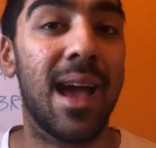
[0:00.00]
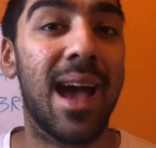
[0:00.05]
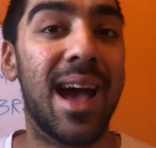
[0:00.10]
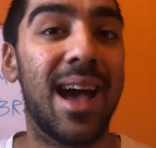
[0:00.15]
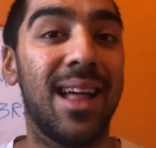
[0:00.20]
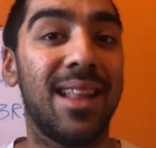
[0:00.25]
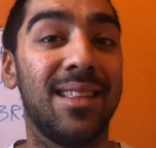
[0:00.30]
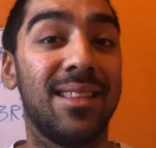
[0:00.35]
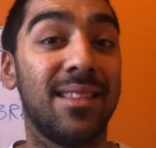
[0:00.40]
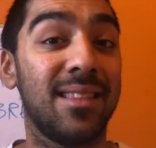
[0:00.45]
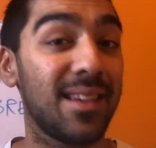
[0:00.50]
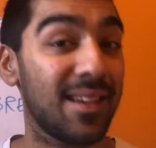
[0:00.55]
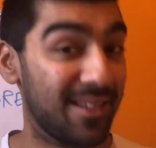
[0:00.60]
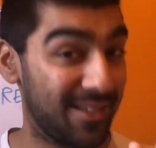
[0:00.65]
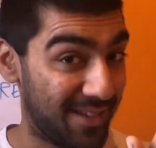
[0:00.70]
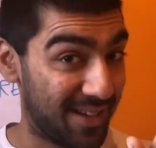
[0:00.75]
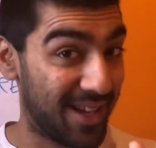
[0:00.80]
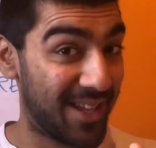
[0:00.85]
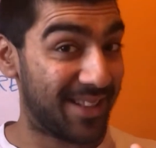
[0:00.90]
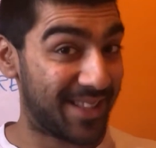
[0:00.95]
And
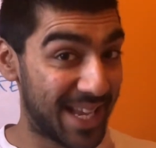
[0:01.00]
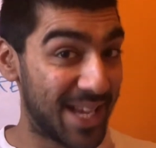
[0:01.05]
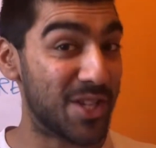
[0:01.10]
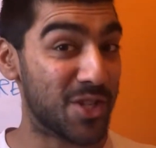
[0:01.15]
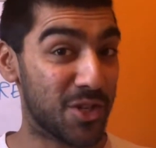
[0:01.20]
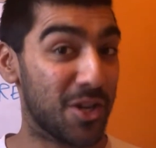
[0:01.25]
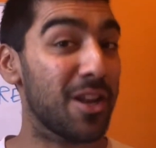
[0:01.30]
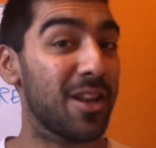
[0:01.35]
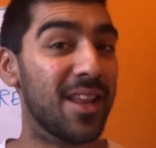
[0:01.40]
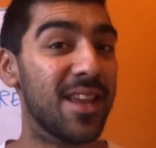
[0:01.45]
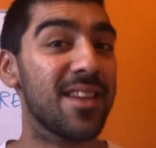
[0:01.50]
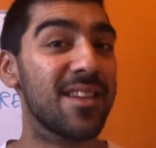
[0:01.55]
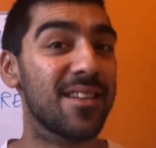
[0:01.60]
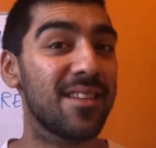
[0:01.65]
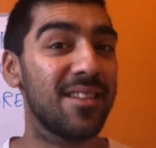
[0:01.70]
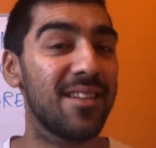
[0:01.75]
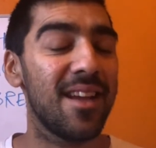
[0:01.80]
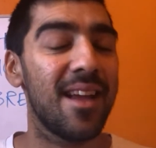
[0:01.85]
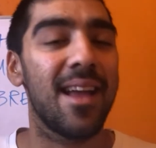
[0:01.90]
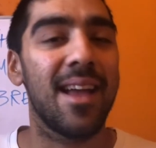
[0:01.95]
additionally,
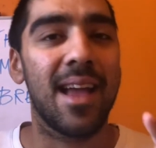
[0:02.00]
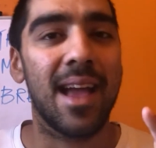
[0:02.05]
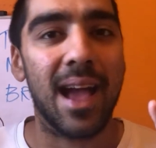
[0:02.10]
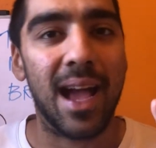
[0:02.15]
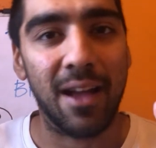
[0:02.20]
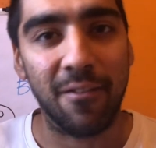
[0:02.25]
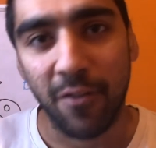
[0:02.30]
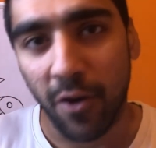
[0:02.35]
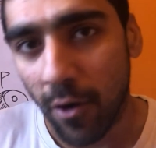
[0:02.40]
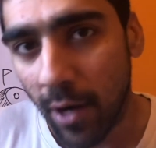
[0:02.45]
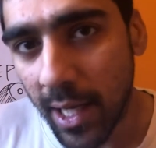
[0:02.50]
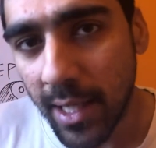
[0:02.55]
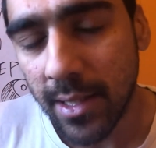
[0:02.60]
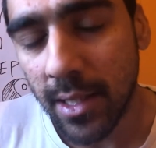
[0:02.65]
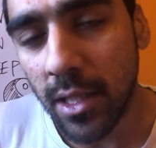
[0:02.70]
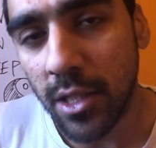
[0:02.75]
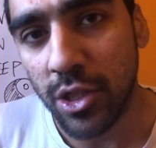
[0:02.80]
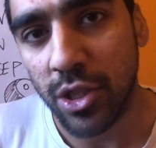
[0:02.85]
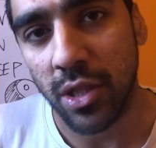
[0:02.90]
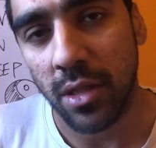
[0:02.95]
I've
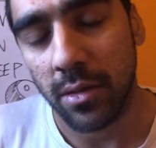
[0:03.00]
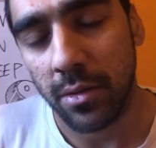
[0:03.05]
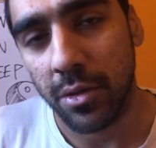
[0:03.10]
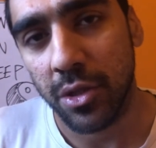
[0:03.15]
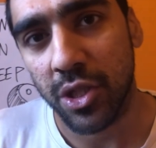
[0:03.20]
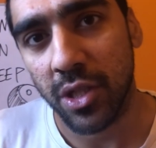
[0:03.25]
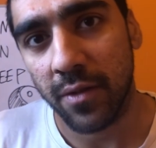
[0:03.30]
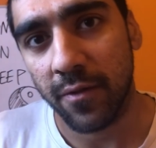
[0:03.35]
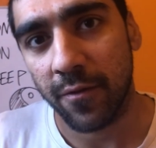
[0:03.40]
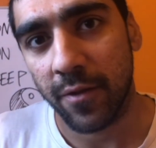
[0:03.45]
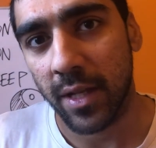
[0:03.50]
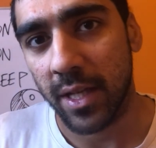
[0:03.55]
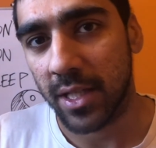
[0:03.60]
created a solution for